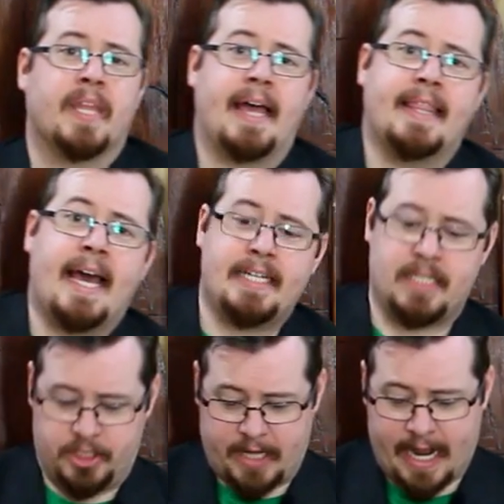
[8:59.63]
and that is
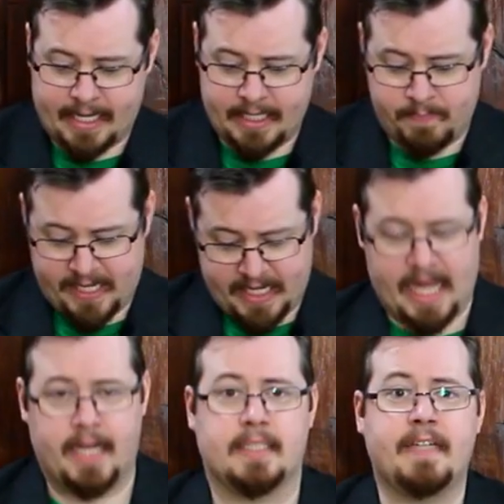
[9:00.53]
the dragon being
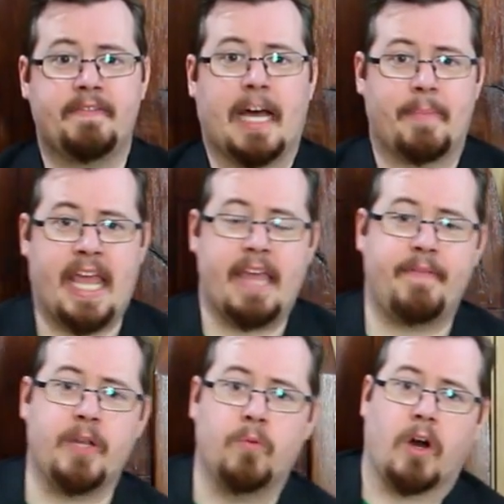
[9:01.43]
able to lift up
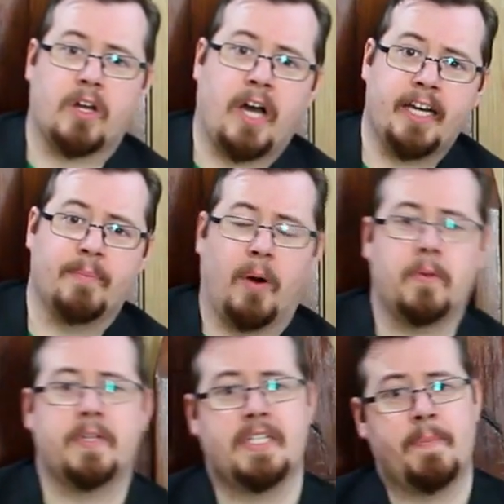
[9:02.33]
heavy rock kind of
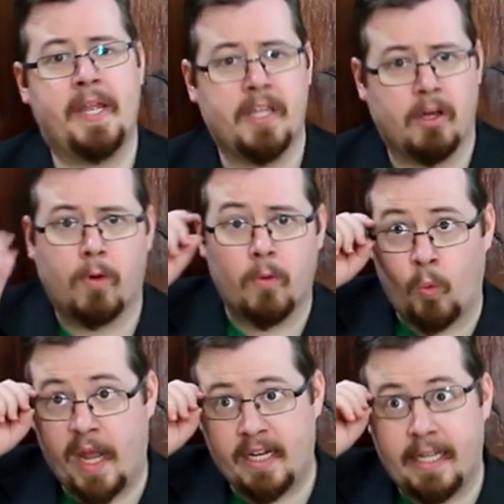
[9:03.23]
boulders, depending on what
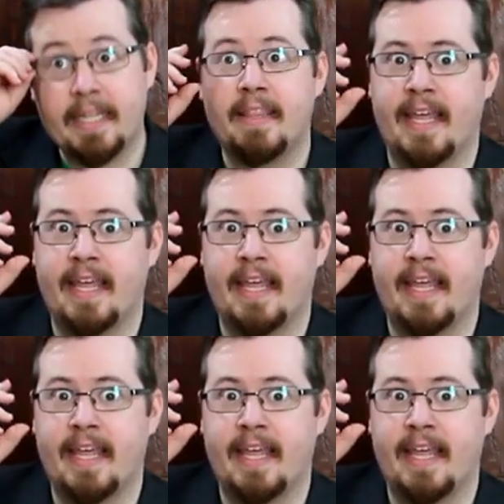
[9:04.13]
weight like